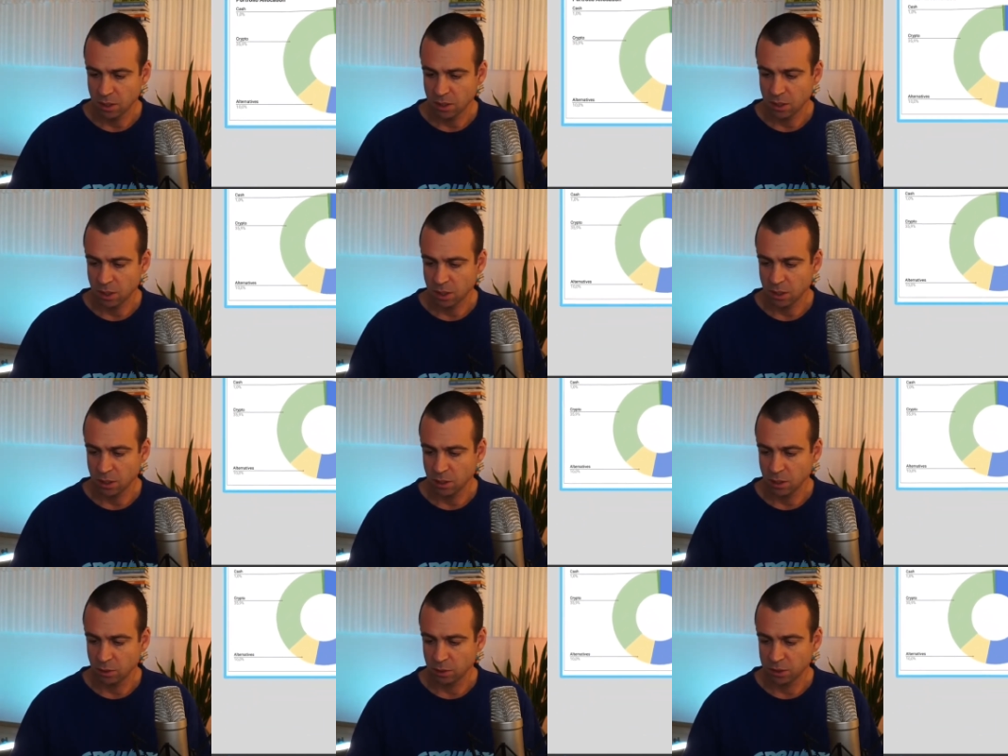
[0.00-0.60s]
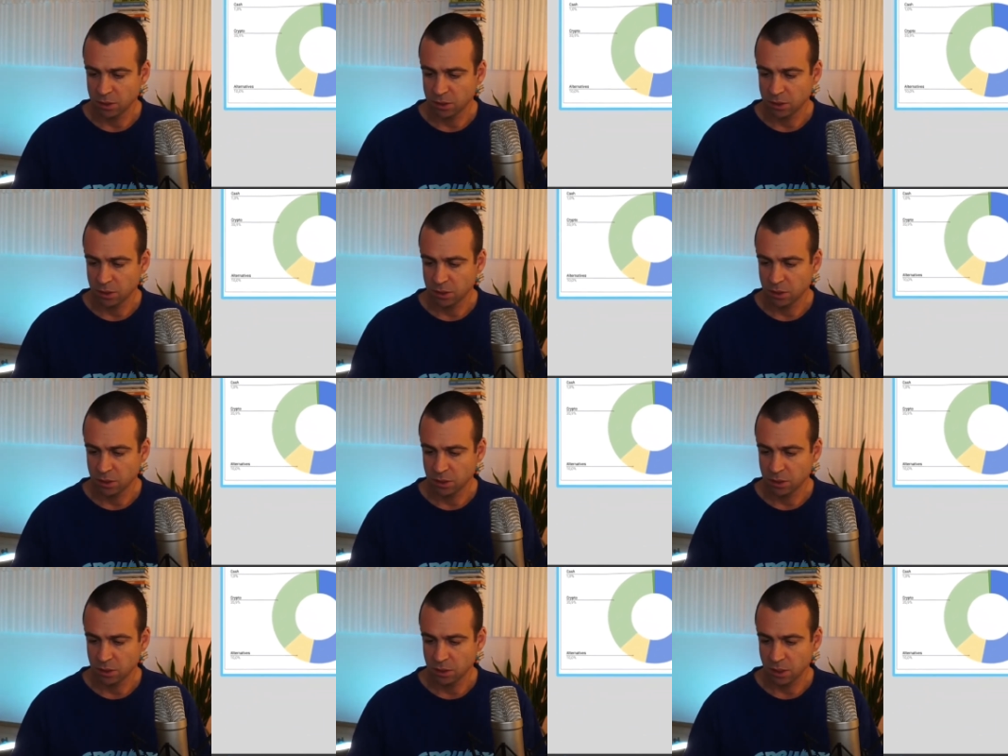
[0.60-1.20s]
it looks
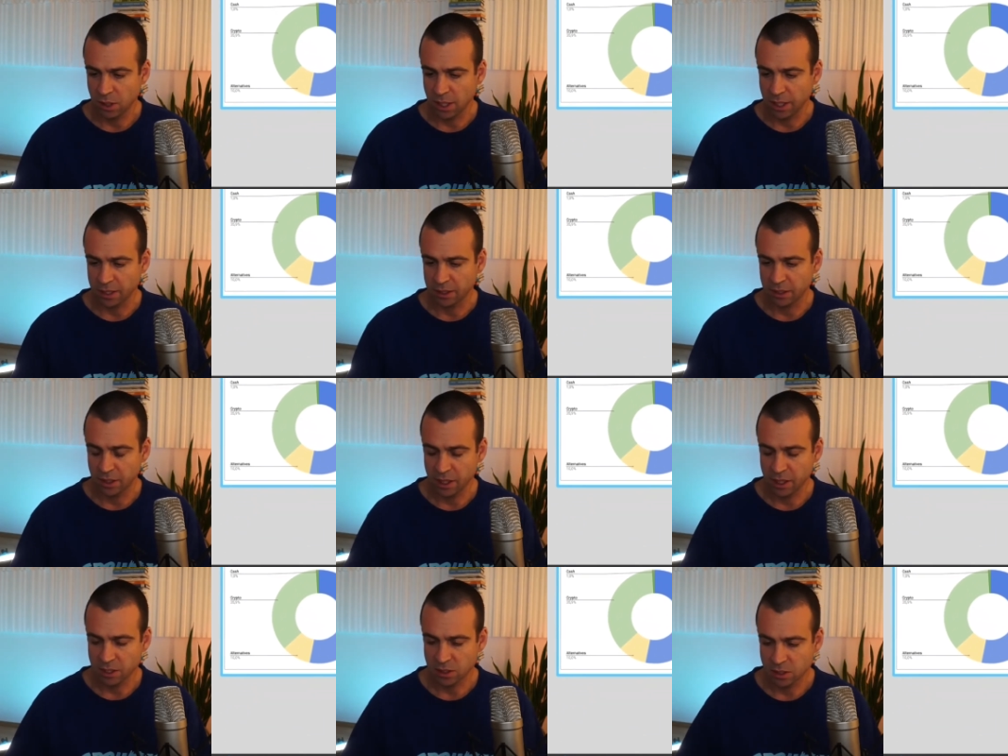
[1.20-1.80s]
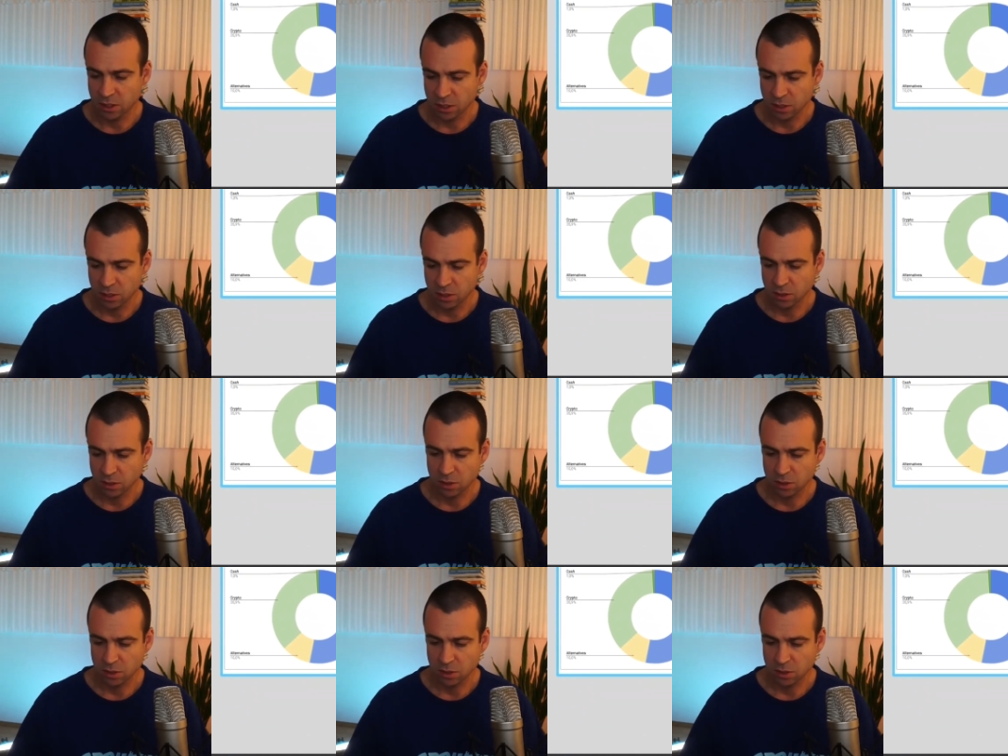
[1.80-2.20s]
like this.